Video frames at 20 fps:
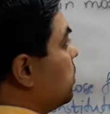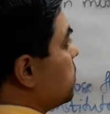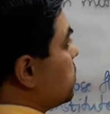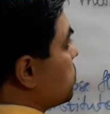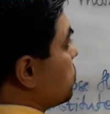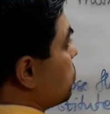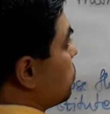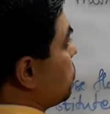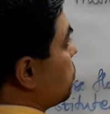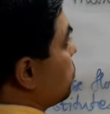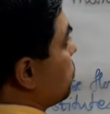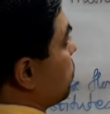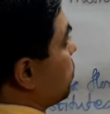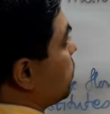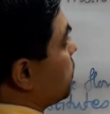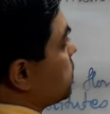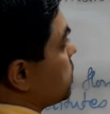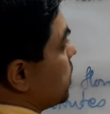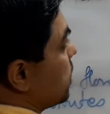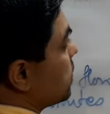So
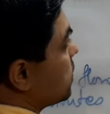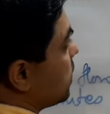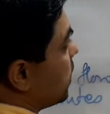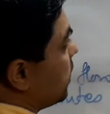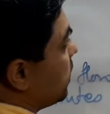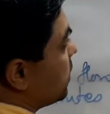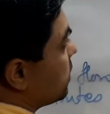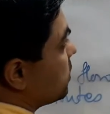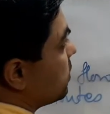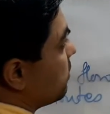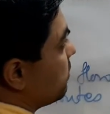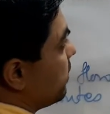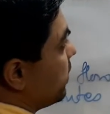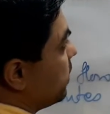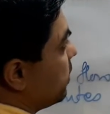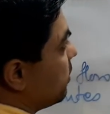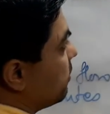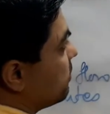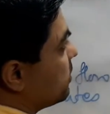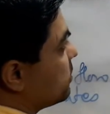on the charge carriers, the
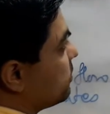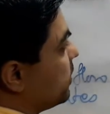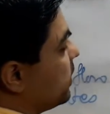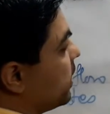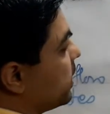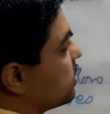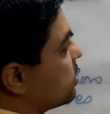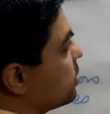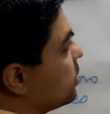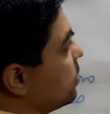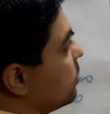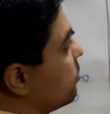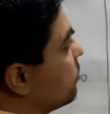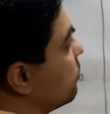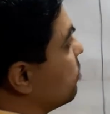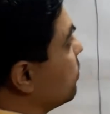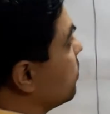factor which will exert